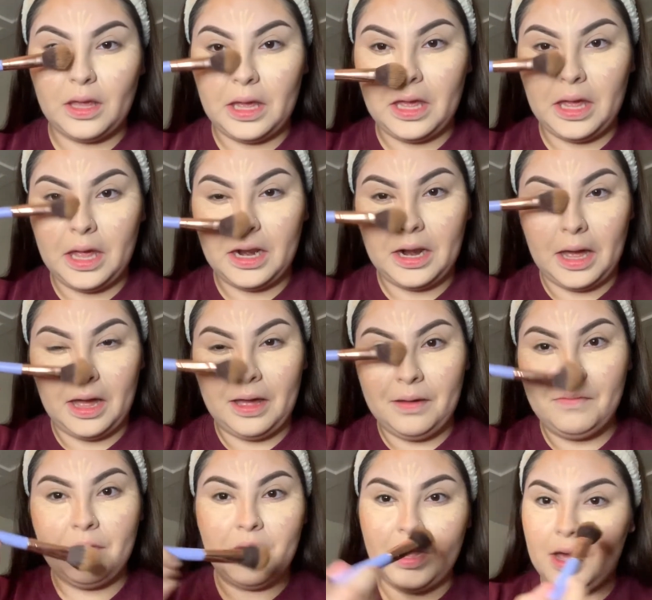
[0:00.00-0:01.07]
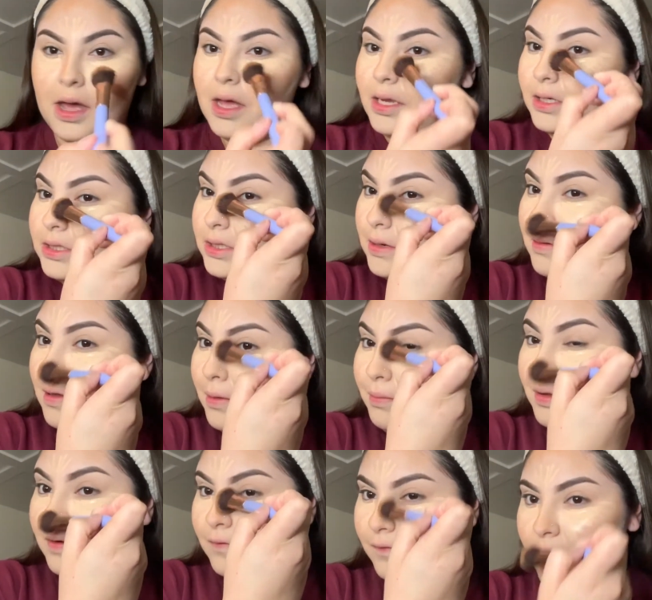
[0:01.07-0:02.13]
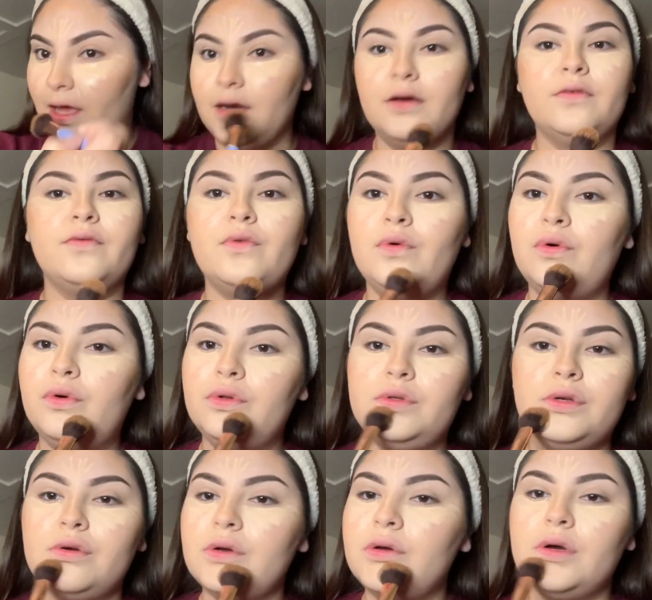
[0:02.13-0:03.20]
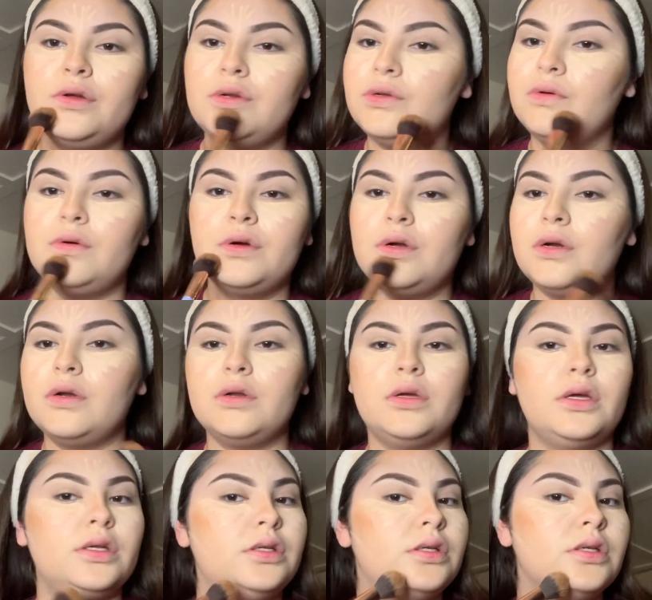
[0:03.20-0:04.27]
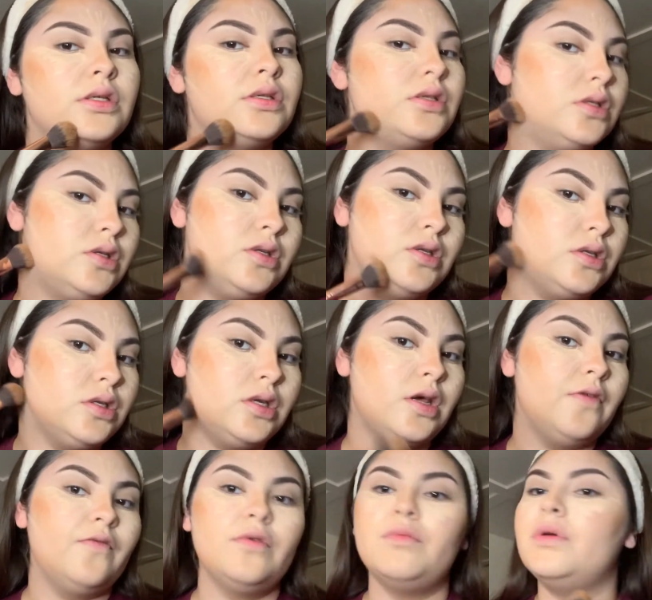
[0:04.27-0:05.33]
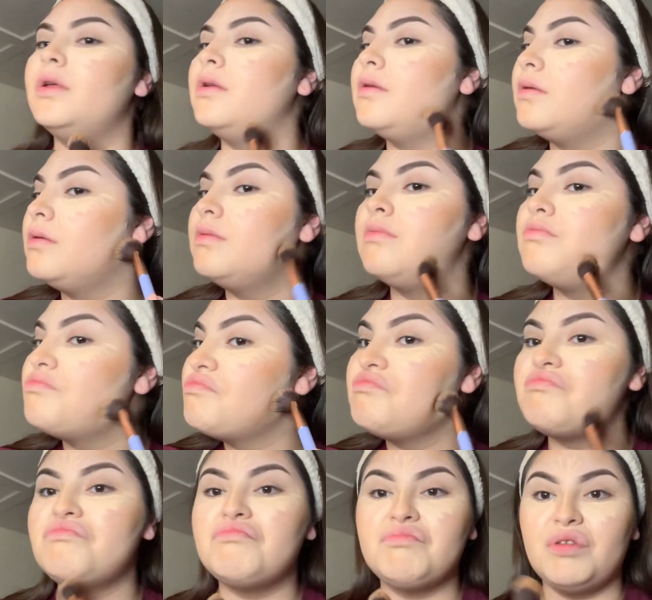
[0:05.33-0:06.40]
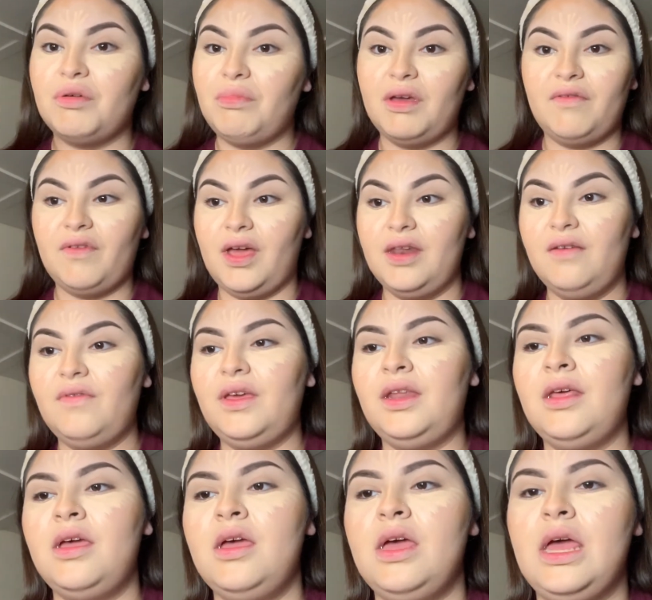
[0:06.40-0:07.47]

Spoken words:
And I'm not a big fan of cool tone contour. It's just never been a big fan of it.